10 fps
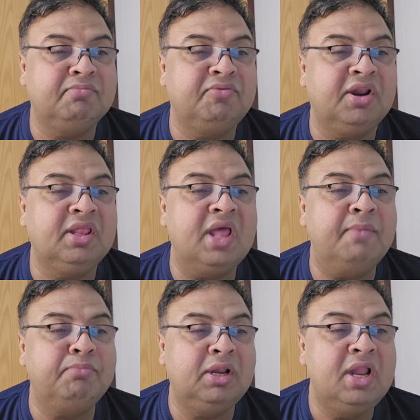for
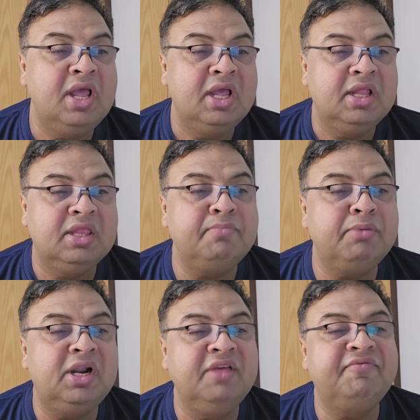example,
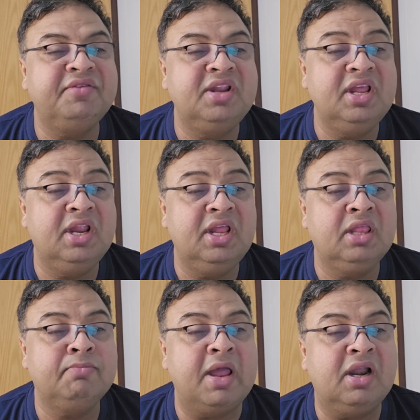simple
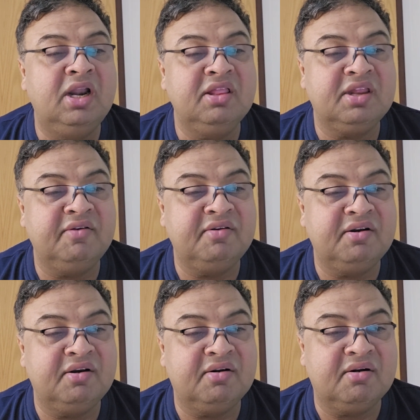spinal
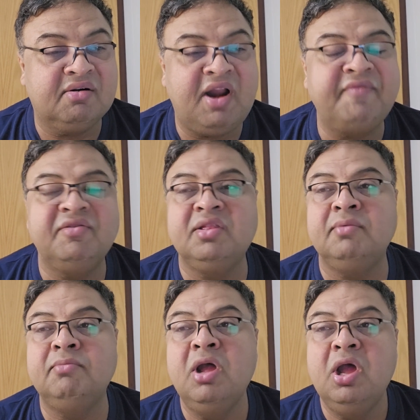
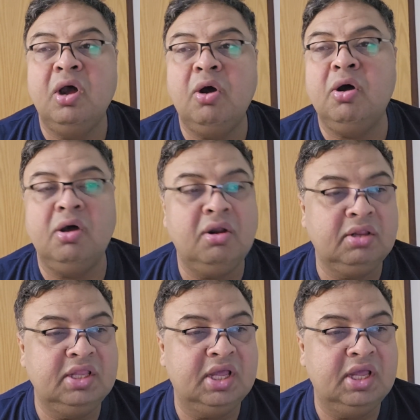dysraphism,
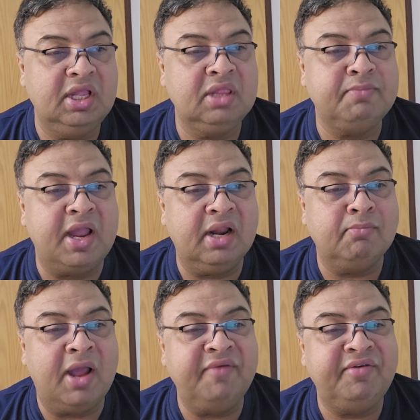or the spina
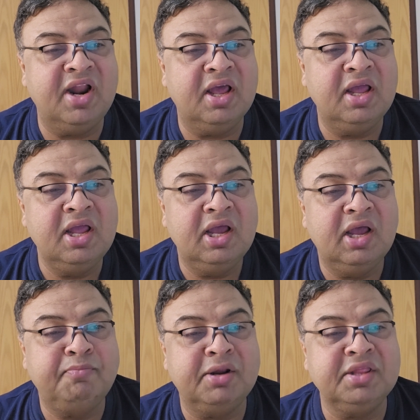bifida,
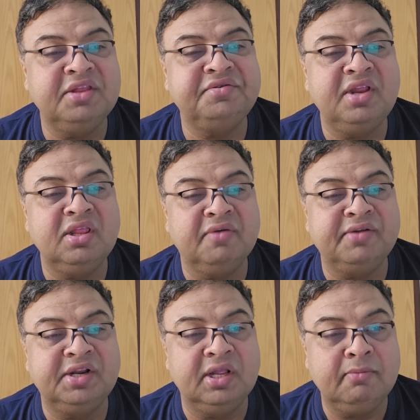persistence of
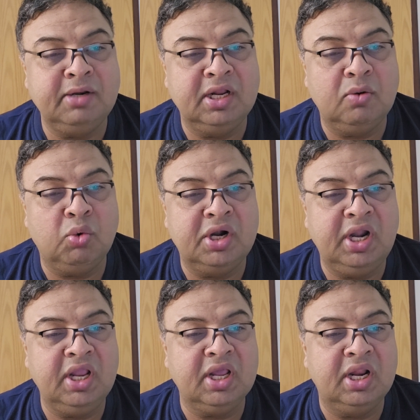the terminal
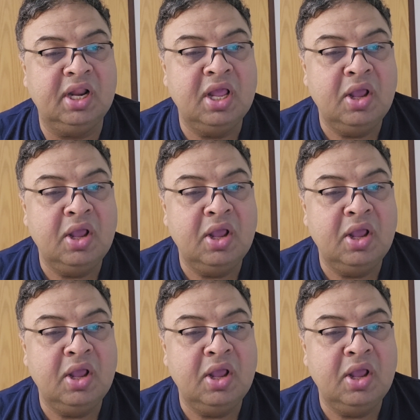vertical